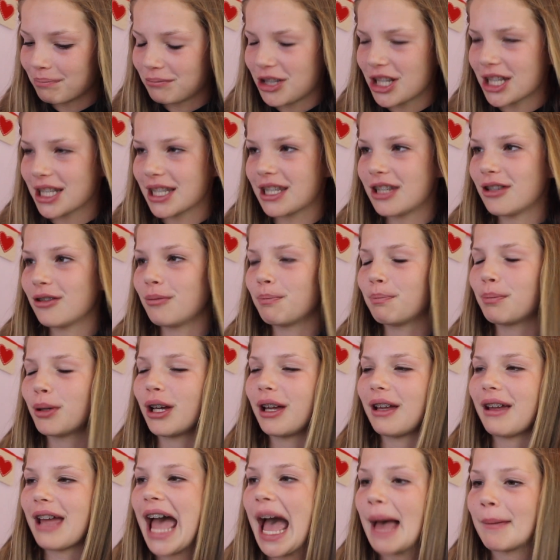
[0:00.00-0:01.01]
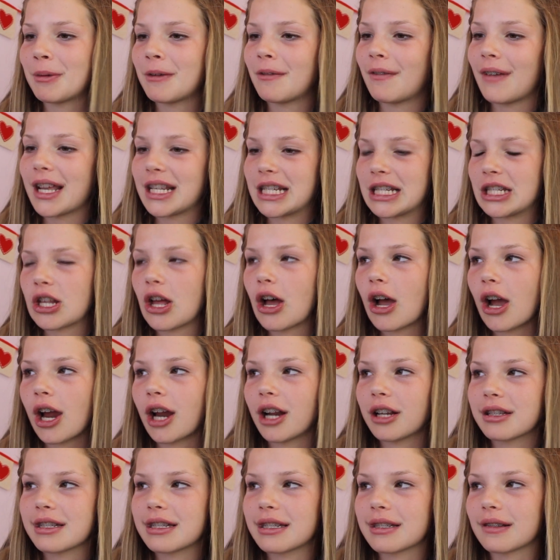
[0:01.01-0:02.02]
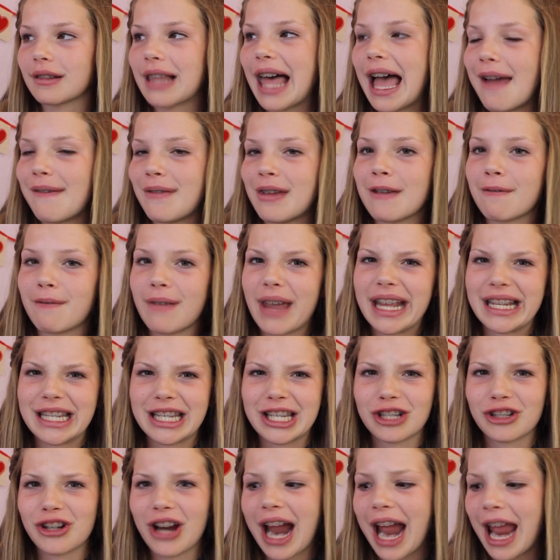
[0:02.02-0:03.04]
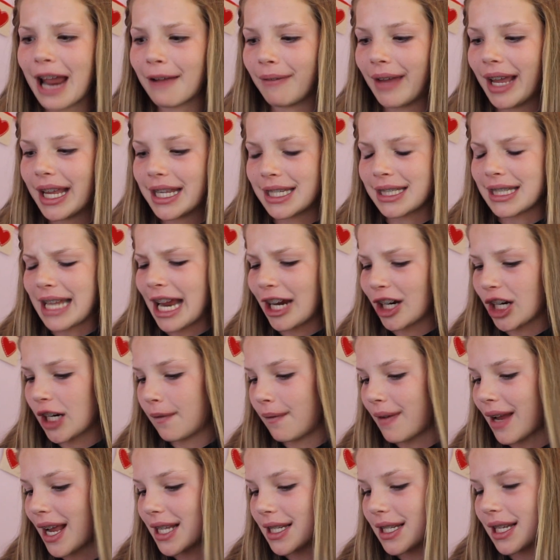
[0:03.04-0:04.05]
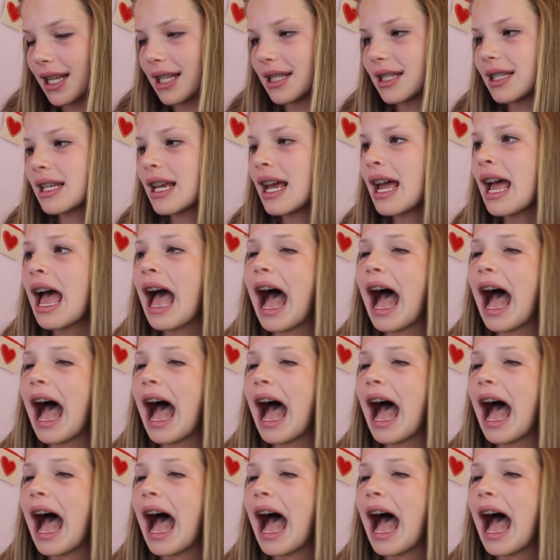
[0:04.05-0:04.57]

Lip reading: Just to put happy faces, hearts, laughing faces, crying faces, angry faces,